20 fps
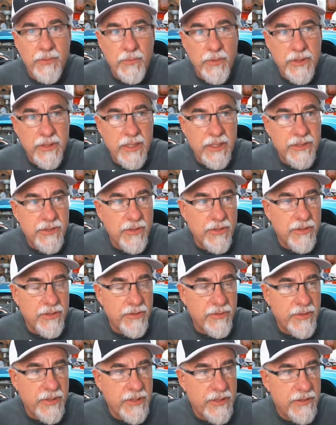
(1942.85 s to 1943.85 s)
When did I start
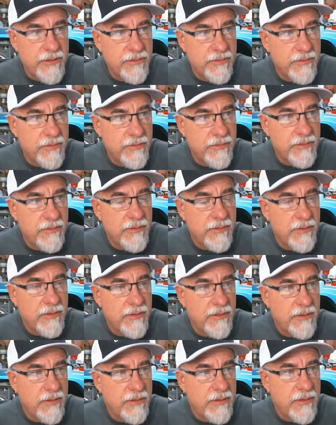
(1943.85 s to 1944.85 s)
doing this?
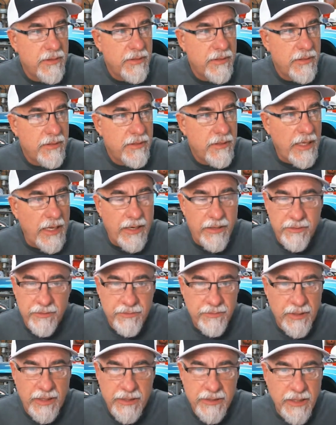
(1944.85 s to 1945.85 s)
I don't
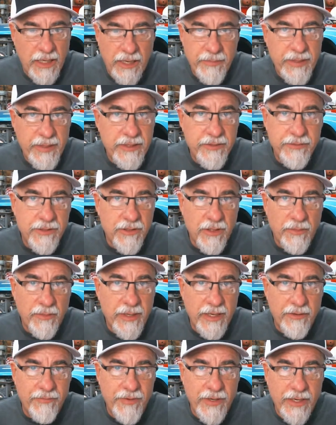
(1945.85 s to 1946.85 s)
know. I
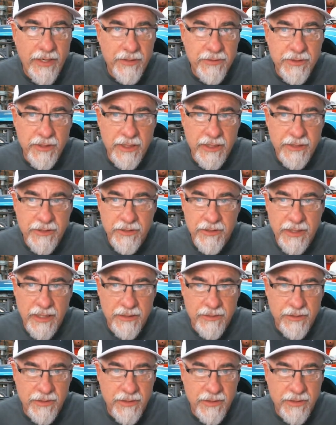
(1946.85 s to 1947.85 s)
started making videos in like
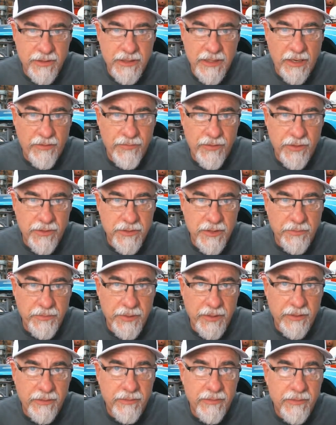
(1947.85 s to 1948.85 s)
2007 or
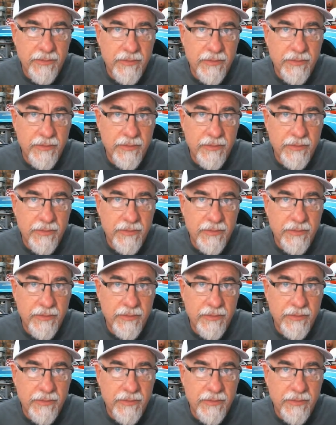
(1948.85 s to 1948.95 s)
something.